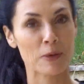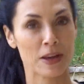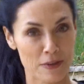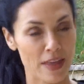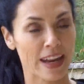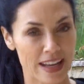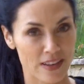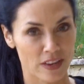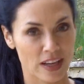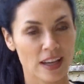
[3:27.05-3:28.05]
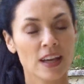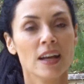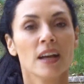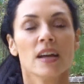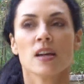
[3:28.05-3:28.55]
We'll give that a given.
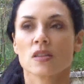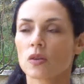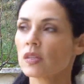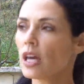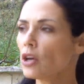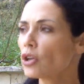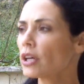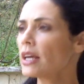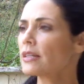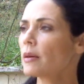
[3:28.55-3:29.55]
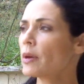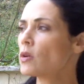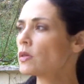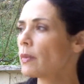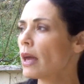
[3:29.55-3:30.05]
So, say you're looking at
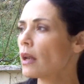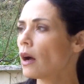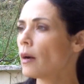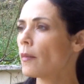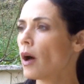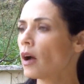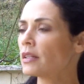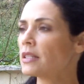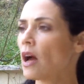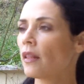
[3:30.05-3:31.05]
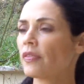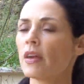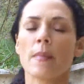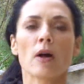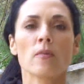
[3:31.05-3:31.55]
somebody who's made um, a, a,
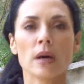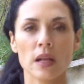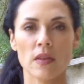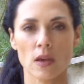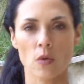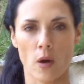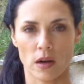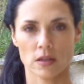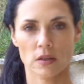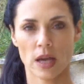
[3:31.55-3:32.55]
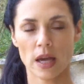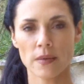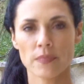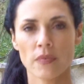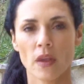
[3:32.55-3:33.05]
the amount of money that you want,
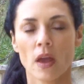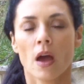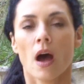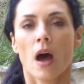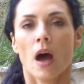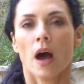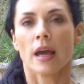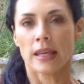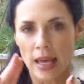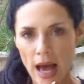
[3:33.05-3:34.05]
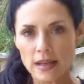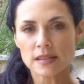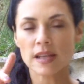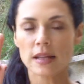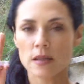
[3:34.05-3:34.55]
okay?
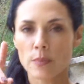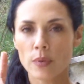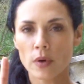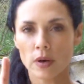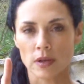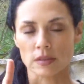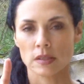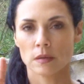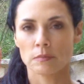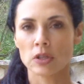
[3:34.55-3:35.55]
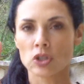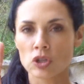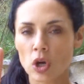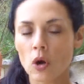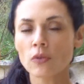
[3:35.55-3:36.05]
Yes, that's important,
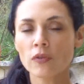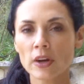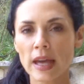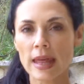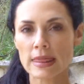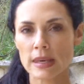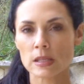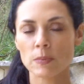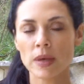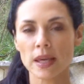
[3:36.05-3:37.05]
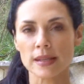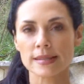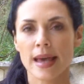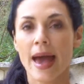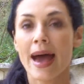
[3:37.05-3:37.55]
but don't forget this
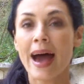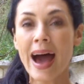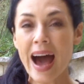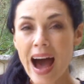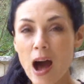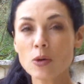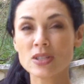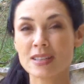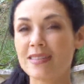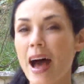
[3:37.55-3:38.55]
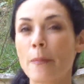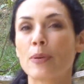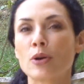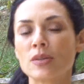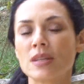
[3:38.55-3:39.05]
piece. How did
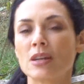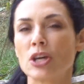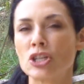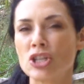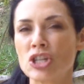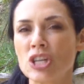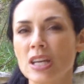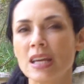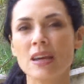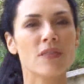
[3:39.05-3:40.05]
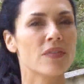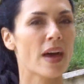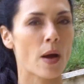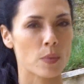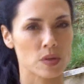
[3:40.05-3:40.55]
that person achieve
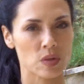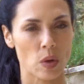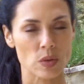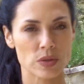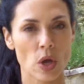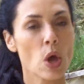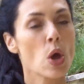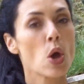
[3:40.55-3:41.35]
that result?